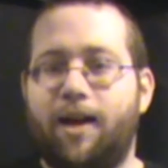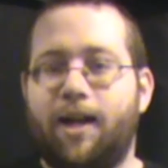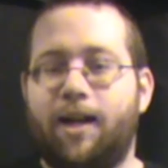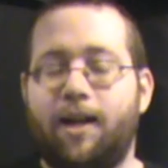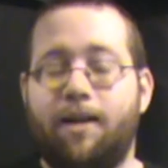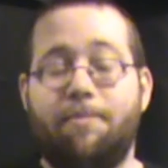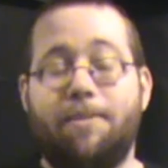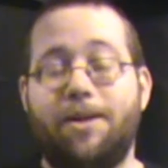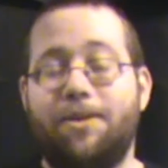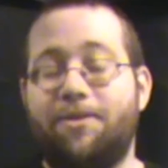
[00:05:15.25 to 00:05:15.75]
I
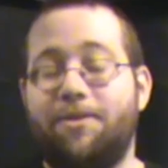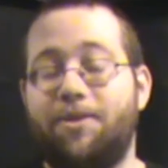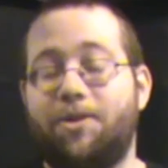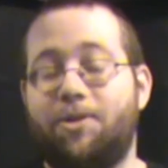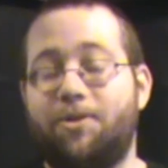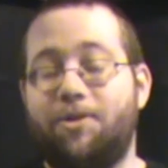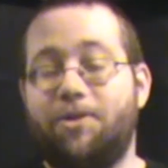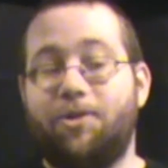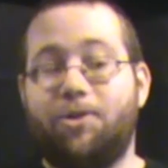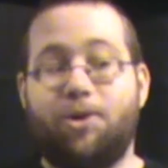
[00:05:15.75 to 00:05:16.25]
did mention the
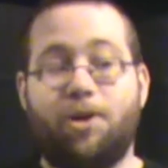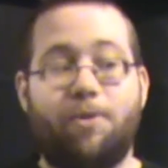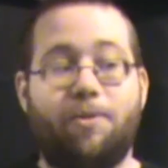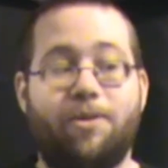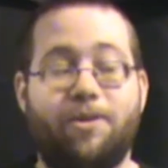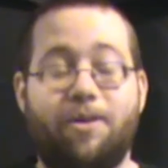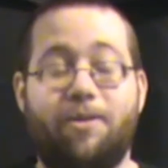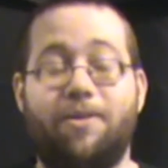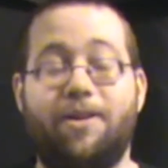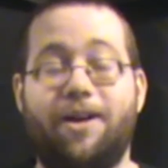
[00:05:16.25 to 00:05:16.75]
show
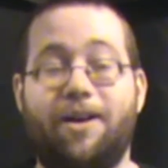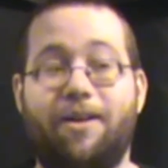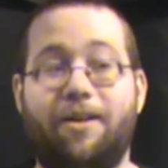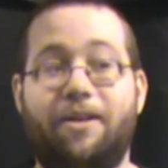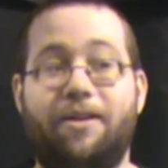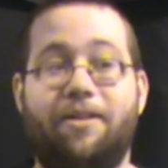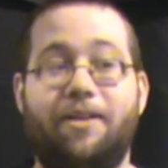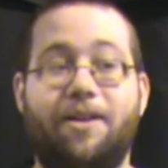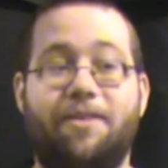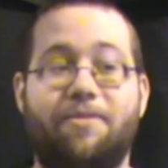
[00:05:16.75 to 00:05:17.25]
would go
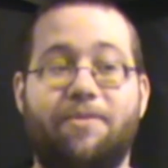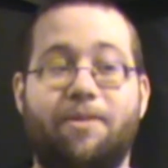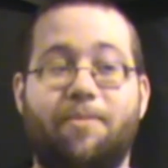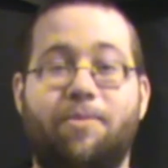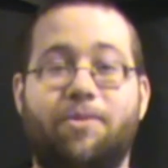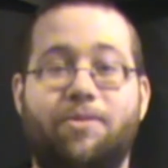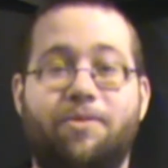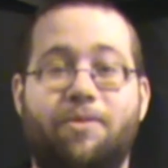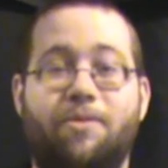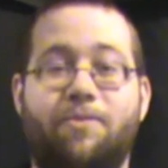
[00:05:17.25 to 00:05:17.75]
downhill after
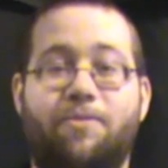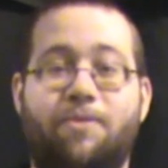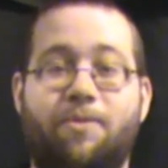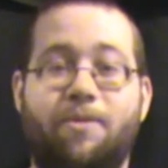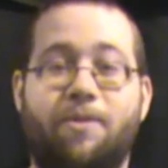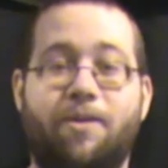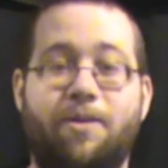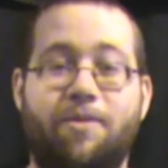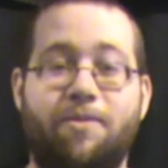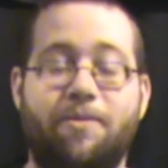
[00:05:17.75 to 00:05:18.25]
episode
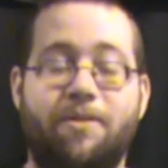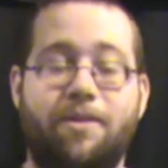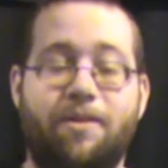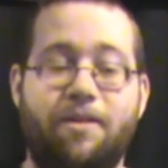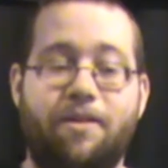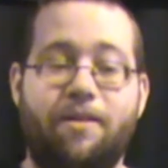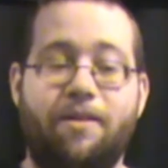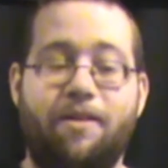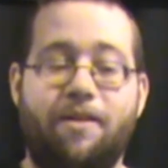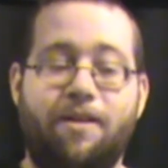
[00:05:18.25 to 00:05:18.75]
400.